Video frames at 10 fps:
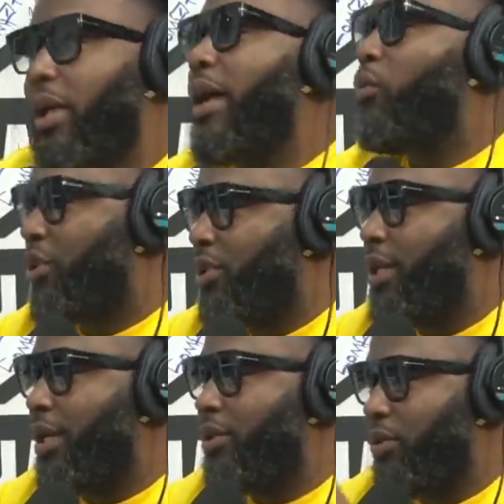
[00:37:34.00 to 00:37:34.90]
Like, what's
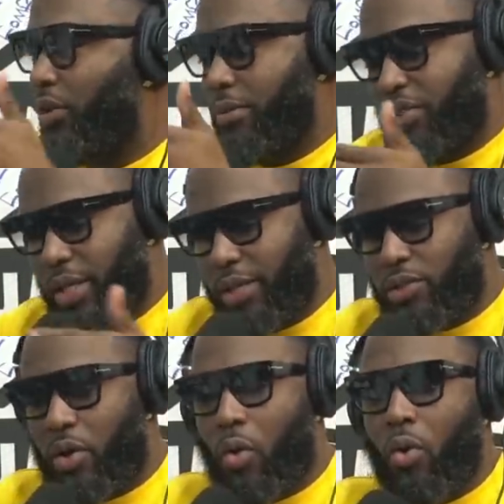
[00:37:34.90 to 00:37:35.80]
next? You know what I'm saying?
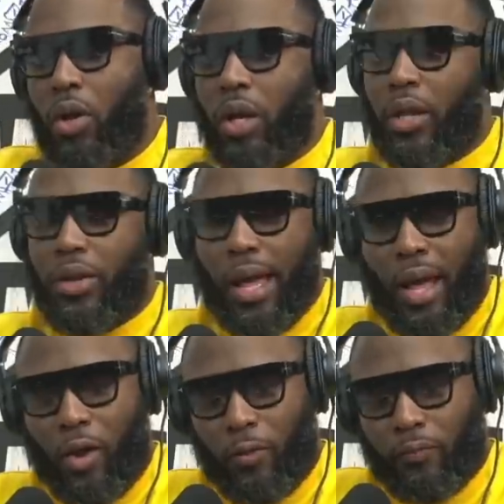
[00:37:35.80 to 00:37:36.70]
So
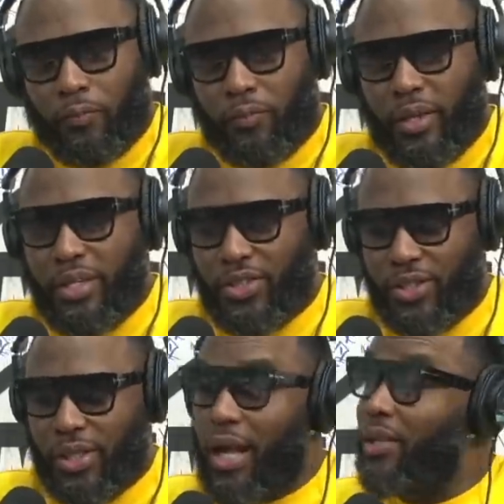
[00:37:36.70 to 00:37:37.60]
now he's
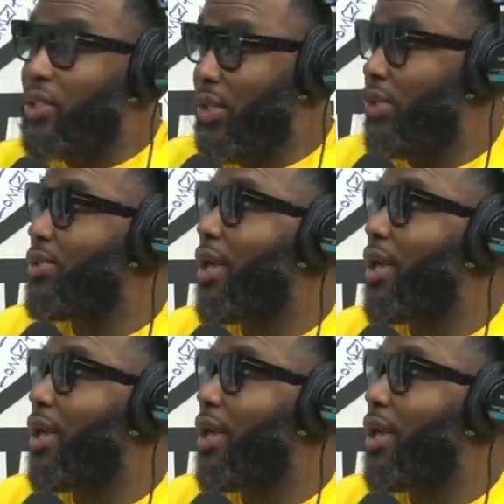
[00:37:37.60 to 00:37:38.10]
seeing how serious